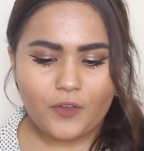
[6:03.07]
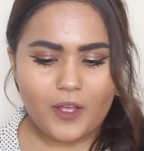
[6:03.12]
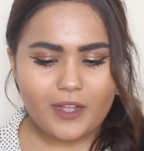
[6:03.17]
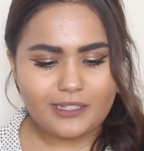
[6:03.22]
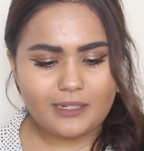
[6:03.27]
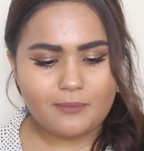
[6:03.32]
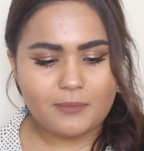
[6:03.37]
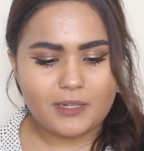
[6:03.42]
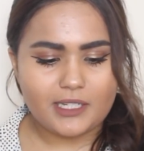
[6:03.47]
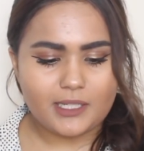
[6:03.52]

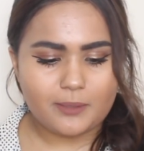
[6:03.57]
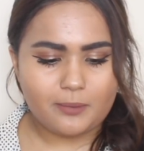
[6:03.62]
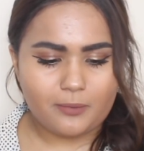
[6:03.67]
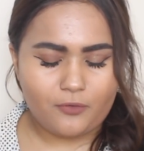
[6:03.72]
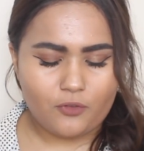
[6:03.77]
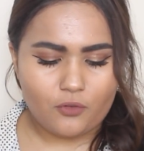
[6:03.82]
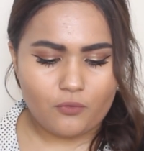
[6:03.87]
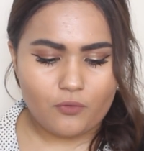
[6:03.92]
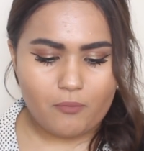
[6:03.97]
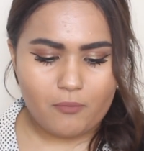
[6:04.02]
30 minutes
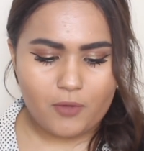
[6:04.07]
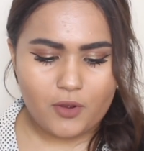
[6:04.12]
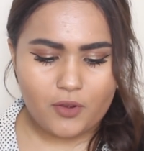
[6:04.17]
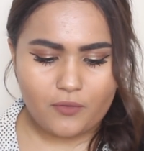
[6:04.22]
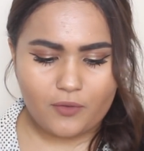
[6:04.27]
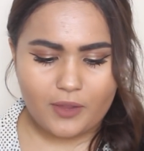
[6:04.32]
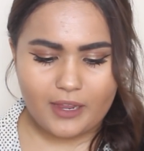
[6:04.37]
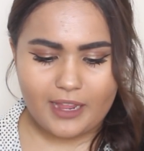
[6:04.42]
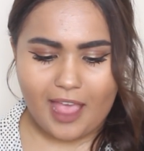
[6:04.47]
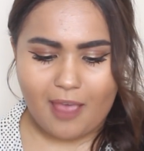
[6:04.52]
before
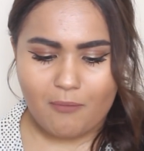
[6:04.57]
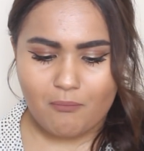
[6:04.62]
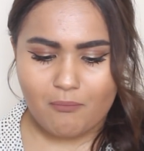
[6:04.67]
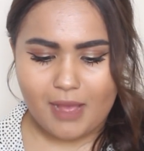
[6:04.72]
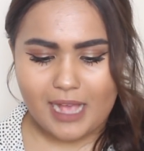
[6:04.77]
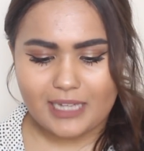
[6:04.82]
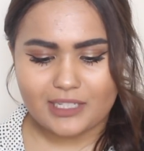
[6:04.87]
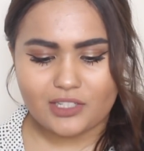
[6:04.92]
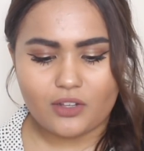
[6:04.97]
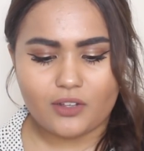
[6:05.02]
removing and
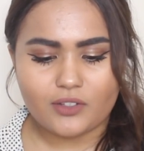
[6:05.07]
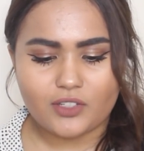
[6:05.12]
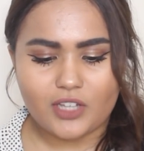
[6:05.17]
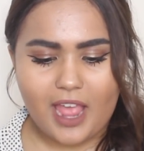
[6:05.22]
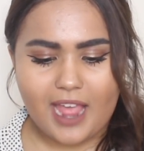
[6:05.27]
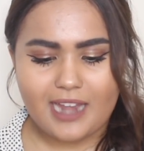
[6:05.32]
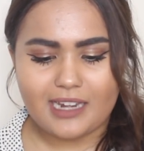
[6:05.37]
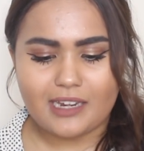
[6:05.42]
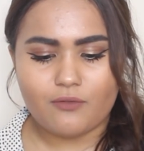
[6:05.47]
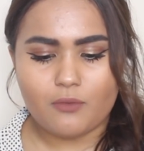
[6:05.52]
massage
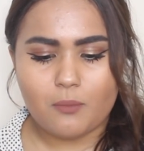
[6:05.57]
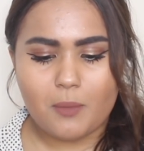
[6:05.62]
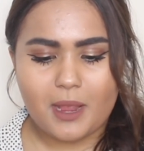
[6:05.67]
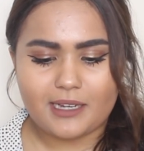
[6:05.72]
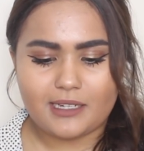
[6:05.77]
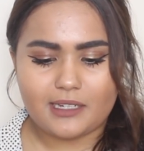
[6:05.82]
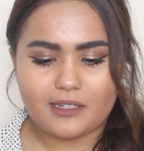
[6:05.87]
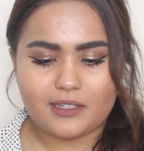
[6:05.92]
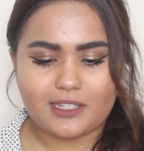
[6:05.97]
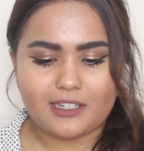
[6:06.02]
any
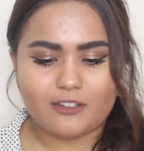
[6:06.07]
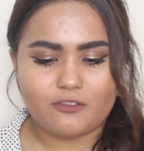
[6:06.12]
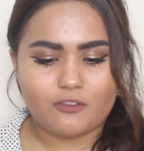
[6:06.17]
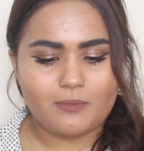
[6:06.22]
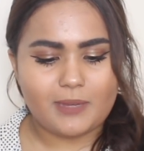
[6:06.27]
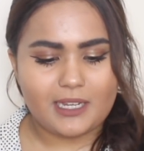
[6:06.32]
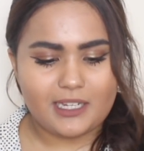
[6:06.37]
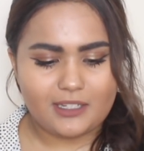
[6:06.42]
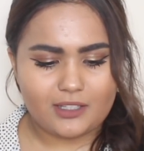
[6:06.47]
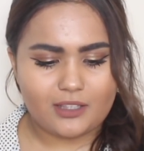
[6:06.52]
remaining
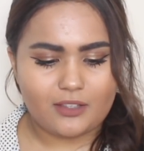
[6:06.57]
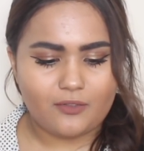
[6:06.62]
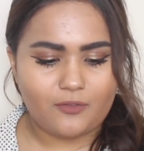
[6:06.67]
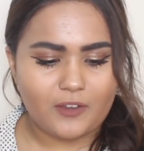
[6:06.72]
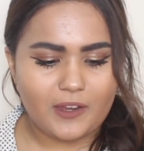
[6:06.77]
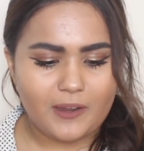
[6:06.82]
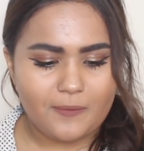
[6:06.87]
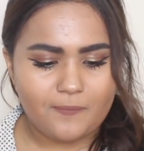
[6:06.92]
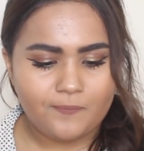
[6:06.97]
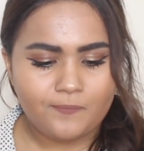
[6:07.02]
serum into the
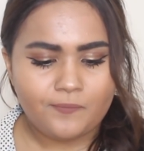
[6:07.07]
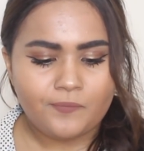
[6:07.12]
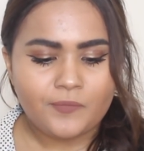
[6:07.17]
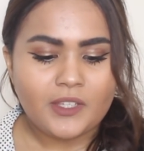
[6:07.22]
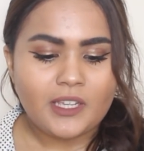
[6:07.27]
feet.